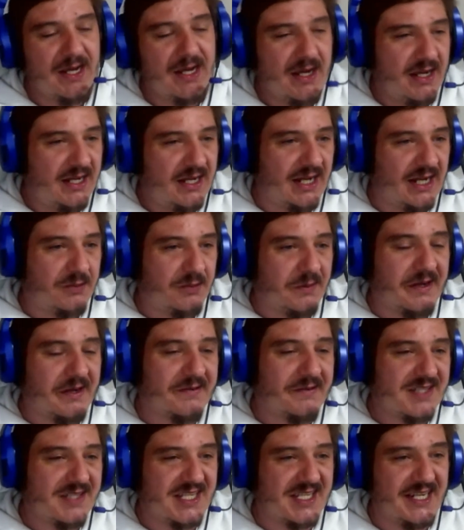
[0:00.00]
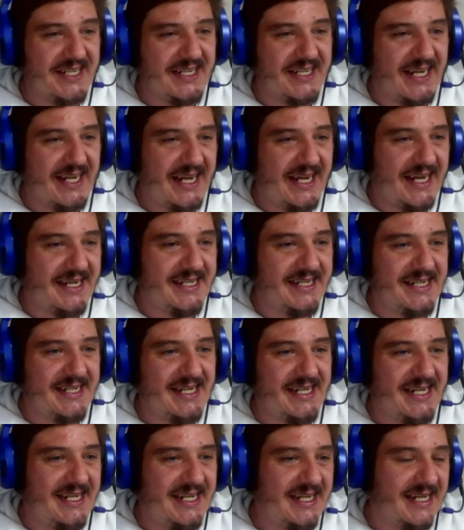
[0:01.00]
that we have seen in
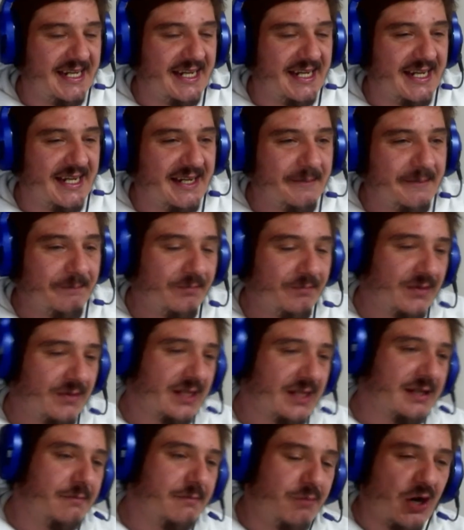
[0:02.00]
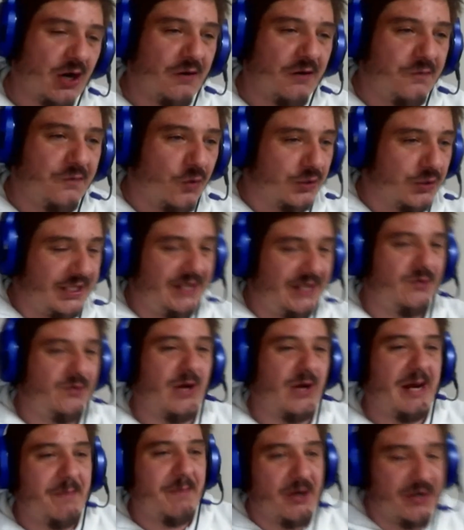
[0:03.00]
the Pro 14
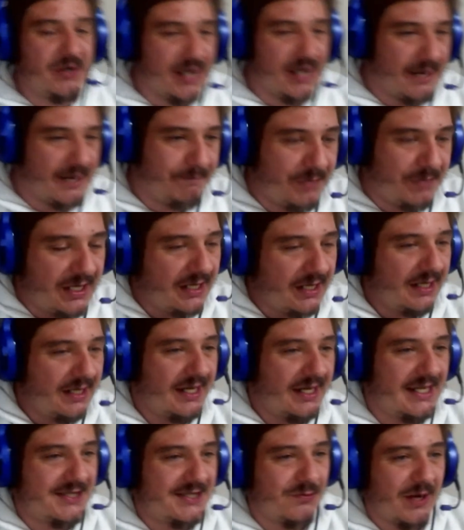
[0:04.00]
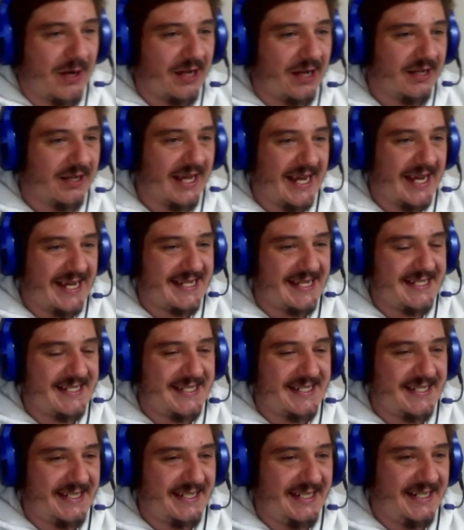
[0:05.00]
Rainbow Cup, as well as
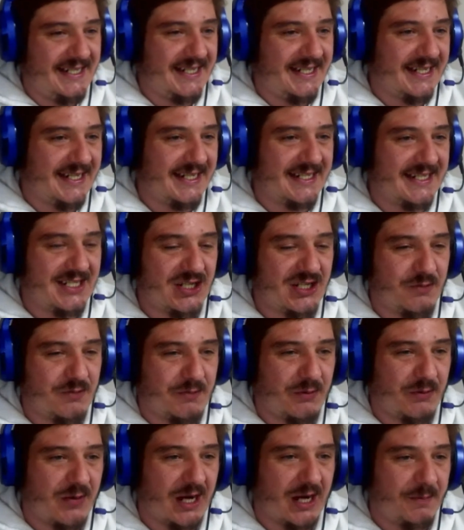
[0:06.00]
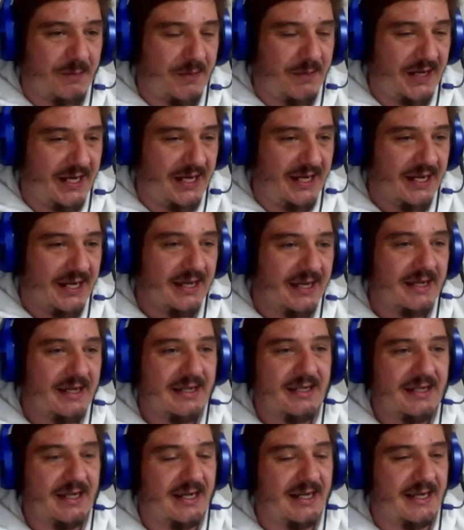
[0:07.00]
the Super Rugby
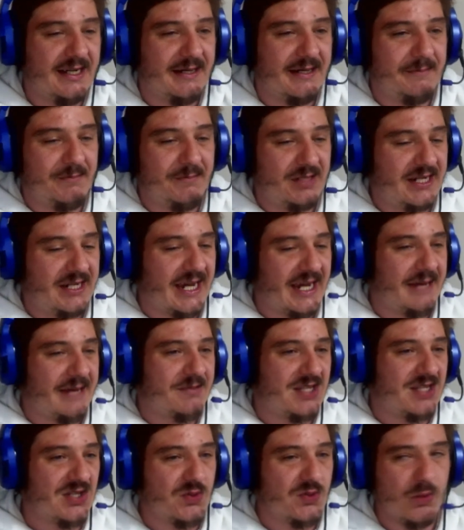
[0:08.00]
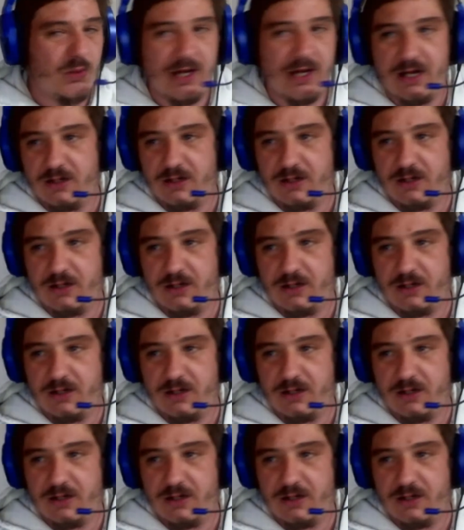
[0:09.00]
games as well.